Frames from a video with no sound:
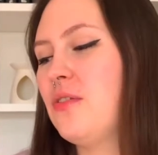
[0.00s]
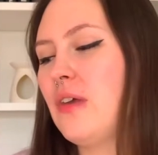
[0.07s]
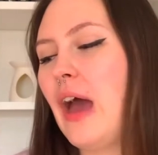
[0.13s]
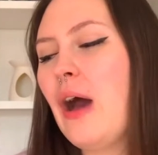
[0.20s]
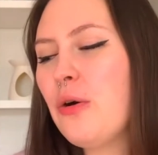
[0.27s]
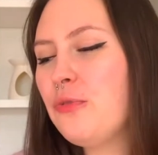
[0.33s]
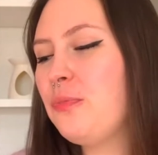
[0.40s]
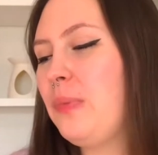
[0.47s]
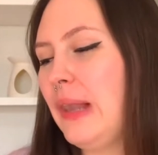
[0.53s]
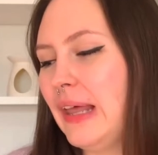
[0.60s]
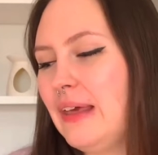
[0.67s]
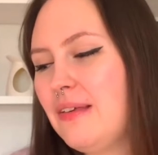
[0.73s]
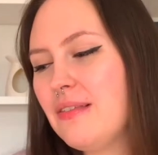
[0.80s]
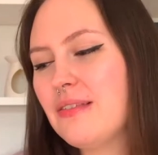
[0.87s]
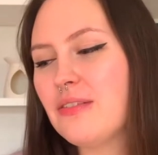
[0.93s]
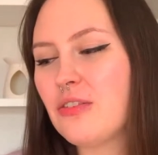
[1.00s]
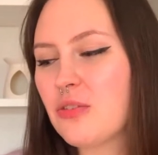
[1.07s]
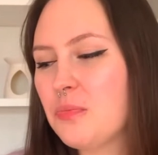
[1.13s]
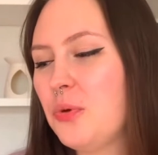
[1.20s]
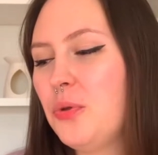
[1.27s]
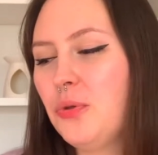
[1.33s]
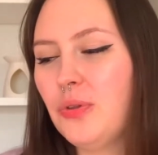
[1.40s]
out of place and
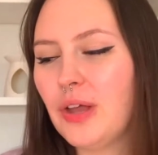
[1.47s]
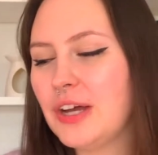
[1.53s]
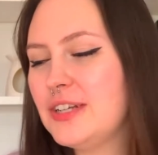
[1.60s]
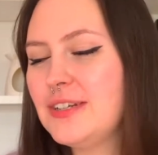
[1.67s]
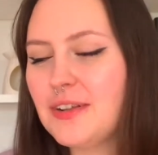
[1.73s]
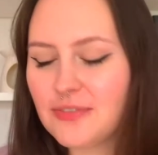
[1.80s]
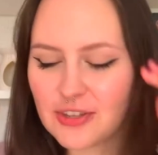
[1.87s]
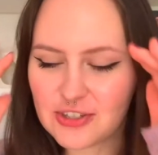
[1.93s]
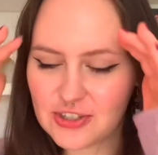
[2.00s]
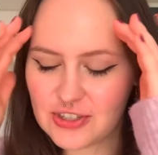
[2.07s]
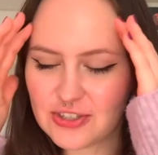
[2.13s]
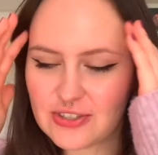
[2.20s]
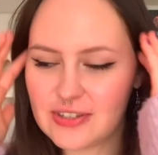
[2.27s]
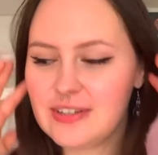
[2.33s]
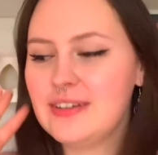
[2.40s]
small. I don't know, there's just,